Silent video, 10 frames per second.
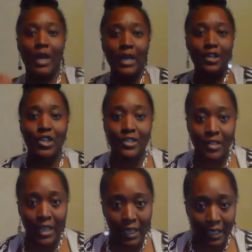okay? It should
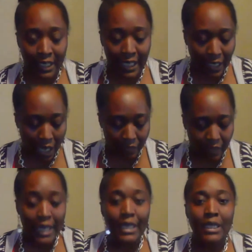say key lime.
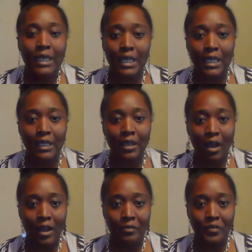Key
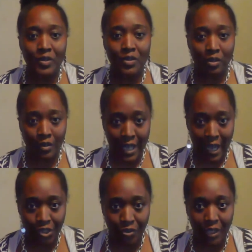limes are
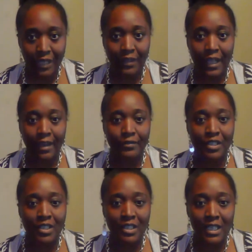natural and they have
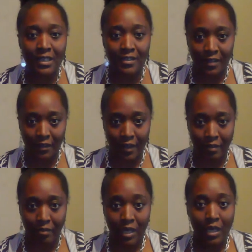seeds in
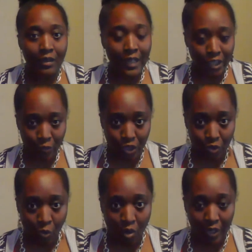them. That's what
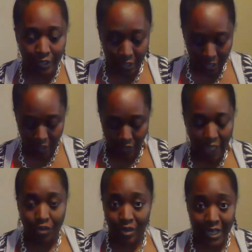you want,
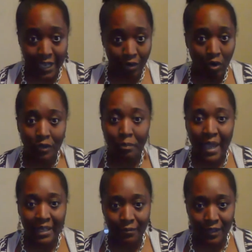okay? You're going to get all the
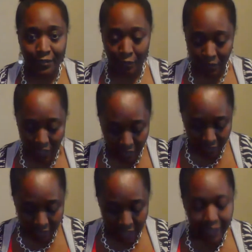benefits from
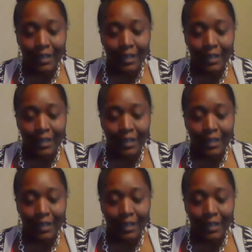these.